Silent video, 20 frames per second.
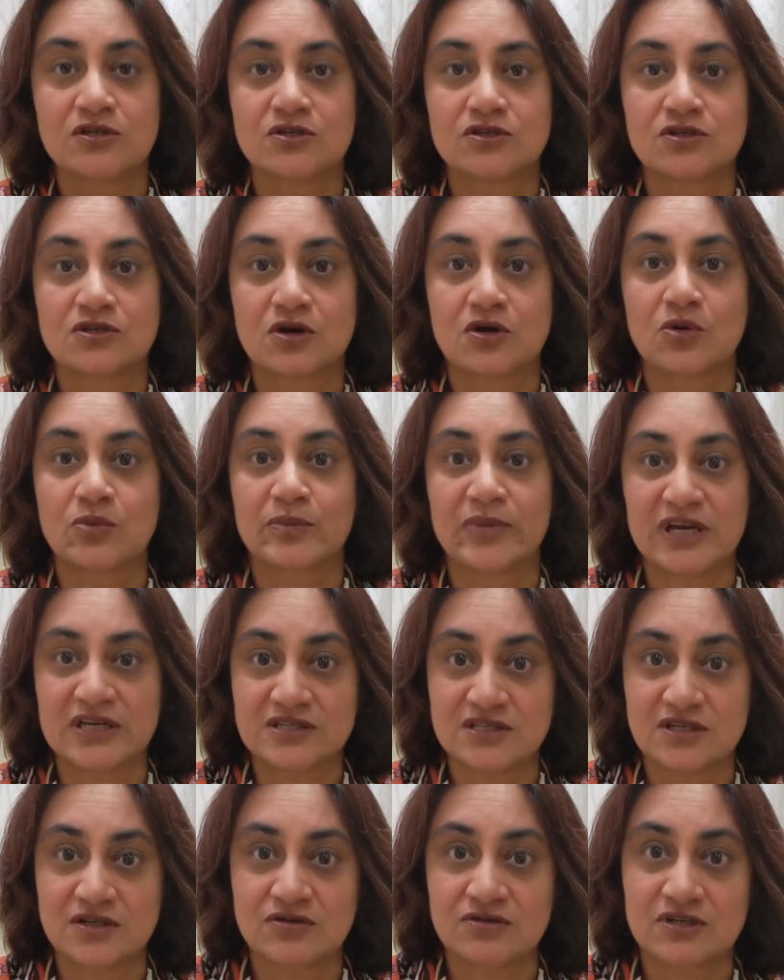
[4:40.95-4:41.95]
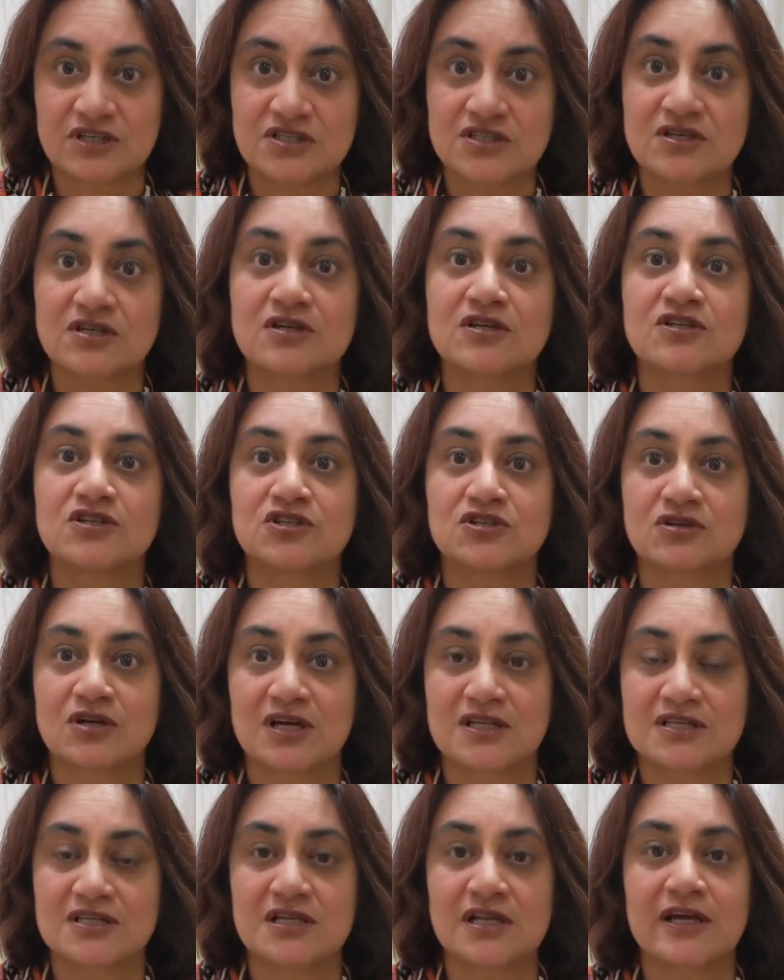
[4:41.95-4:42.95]
so basic research
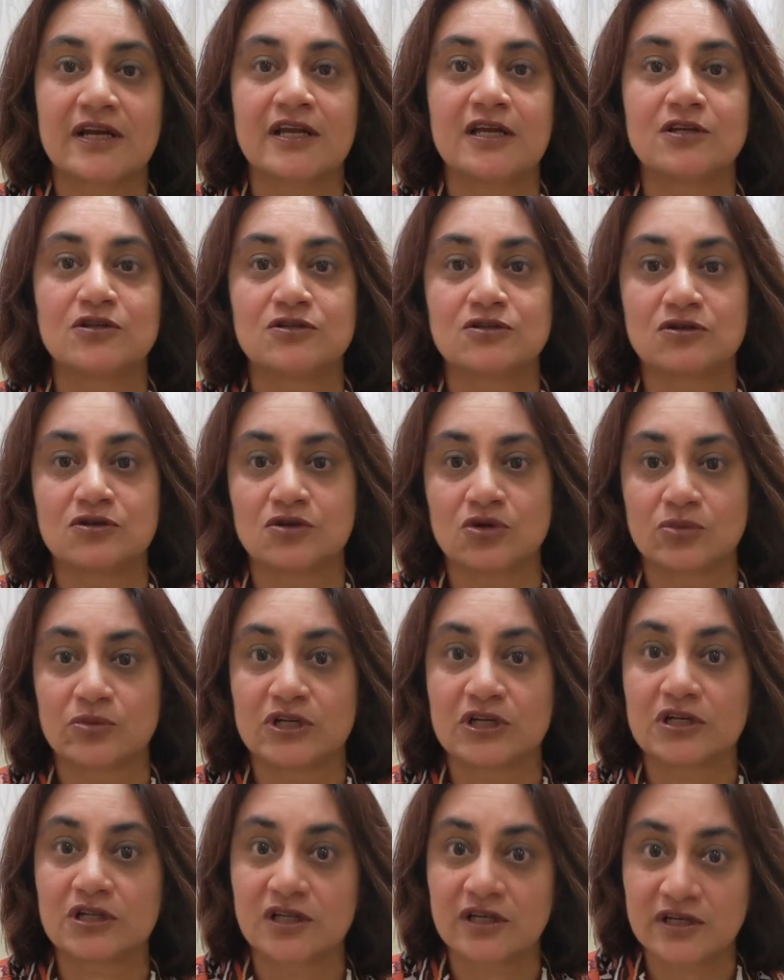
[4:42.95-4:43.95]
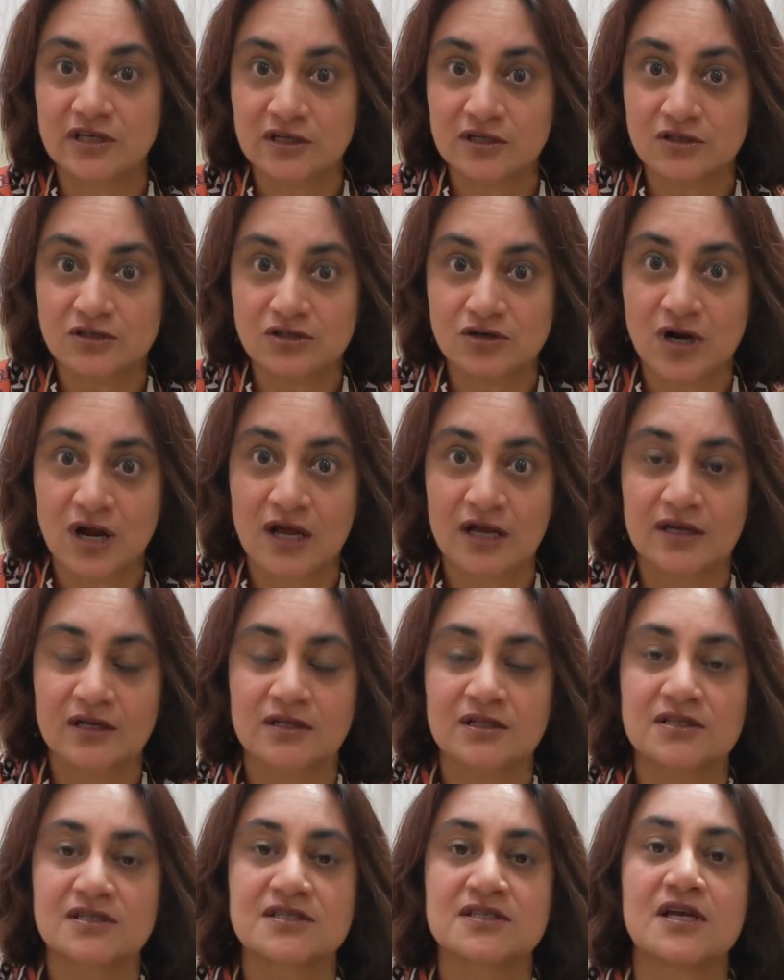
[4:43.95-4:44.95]
translating to human clinical
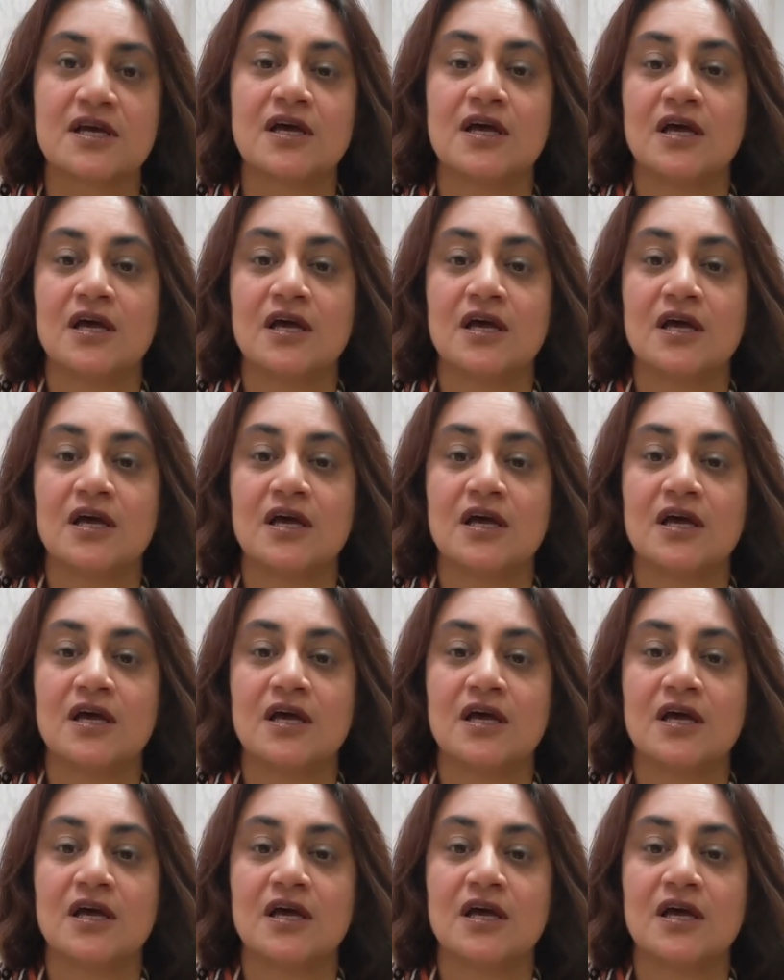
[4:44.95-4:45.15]
trials,